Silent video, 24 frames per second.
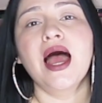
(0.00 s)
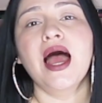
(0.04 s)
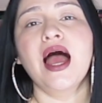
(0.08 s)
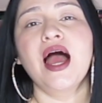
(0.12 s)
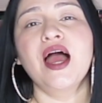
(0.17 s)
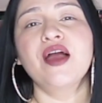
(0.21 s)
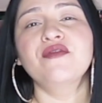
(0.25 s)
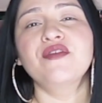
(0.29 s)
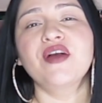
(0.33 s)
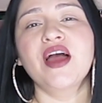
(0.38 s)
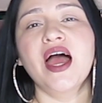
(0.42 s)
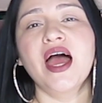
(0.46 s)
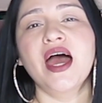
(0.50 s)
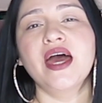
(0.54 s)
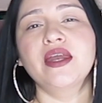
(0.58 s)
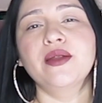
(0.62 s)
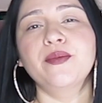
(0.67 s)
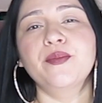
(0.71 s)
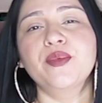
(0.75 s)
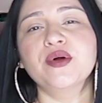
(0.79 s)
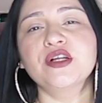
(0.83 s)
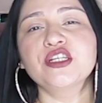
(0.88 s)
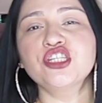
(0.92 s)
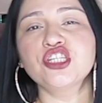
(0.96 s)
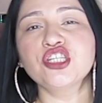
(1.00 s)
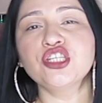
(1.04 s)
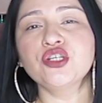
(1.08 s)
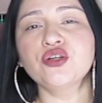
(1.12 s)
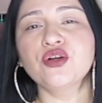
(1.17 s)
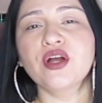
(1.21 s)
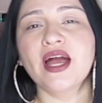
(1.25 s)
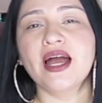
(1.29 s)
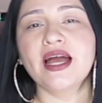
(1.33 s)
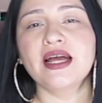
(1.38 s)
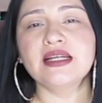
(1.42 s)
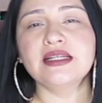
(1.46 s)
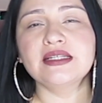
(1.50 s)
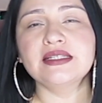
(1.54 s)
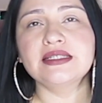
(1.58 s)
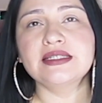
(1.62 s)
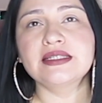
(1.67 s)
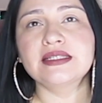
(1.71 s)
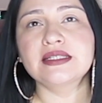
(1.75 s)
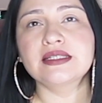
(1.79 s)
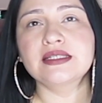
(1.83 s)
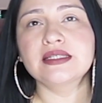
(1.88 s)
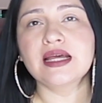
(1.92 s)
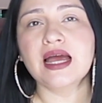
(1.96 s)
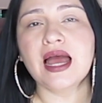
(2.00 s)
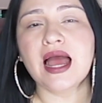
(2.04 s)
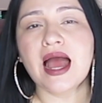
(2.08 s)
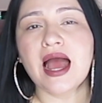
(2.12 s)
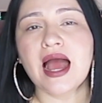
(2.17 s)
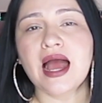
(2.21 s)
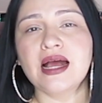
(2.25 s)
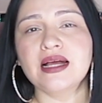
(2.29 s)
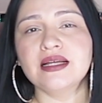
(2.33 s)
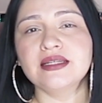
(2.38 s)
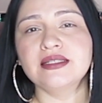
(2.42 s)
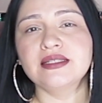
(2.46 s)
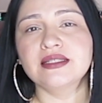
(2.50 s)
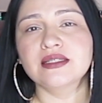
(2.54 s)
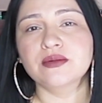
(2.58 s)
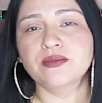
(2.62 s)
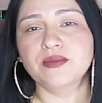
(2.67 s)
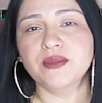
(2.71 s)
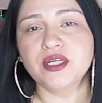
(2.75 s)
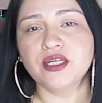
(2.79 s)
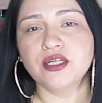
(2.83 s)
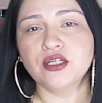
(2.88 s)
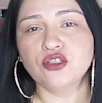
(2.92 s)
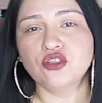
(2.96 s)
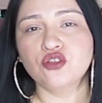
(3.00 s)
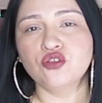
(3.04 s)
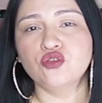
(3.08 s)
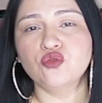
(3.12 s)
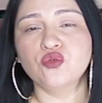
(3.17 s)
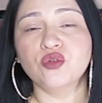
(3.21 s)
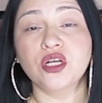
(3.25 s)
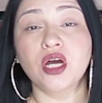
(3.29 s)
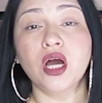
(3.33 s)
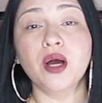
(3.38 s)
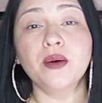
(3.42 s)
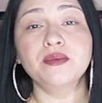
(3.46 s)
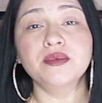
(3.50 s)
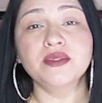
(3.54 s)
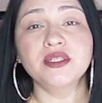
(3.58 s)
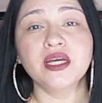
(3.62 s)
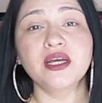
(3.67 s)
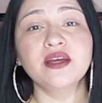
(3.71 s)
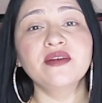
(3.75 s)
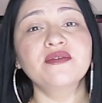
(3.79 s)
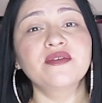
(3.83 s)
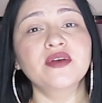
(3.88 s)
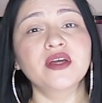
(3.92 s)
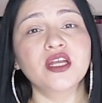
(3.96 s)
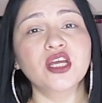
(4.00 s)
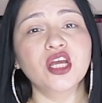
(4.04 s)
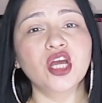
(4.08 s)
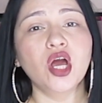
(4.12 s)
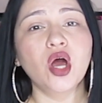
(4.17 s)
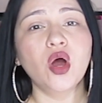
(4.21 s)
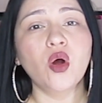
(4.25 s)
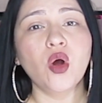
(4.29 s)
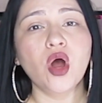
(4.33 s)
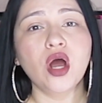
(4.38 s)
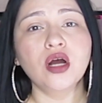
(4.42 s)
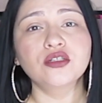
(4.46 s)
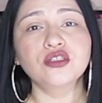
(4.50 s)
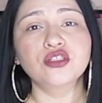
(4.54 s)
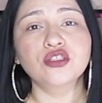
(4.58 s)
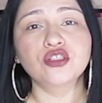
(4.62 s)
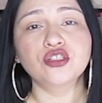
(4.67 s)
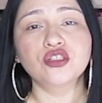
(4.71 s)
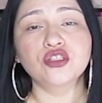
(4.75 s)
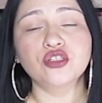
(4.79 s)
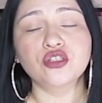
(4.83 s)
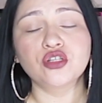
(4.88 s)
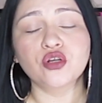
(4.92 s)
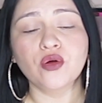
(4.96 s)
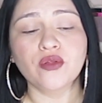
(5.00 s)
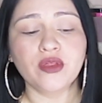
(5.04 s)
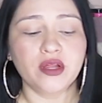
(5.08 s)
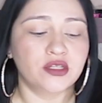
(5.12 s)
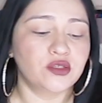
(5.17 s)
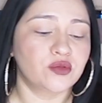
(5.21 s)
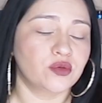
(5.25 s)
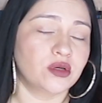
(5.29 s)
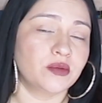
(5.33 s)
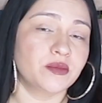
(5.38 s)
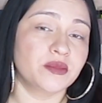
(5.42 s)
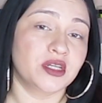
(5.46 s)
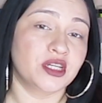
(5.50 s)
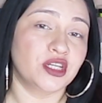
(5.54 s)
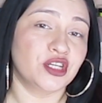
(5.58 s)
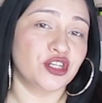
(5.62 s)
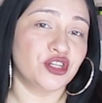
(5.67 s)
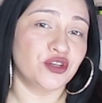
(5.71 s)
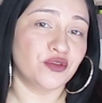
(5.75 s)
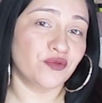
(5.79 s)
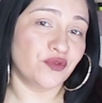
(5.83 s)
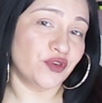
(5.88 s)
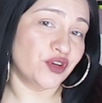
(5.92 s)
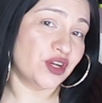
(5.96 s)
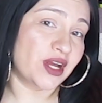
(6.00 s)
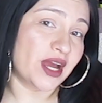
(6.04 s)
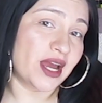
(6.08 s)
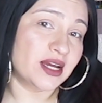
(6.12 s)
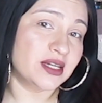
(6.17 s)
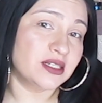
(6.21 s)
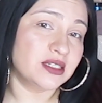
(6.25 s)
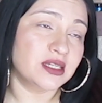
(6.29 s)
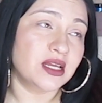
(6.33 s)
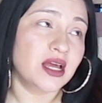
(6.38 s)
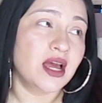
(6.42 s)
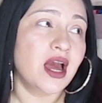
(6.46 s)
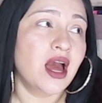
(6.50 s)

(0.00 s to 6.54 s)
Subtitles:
I've had a bunch of you guys ask me to do an update video, so that's what I'm gonna do for you guys.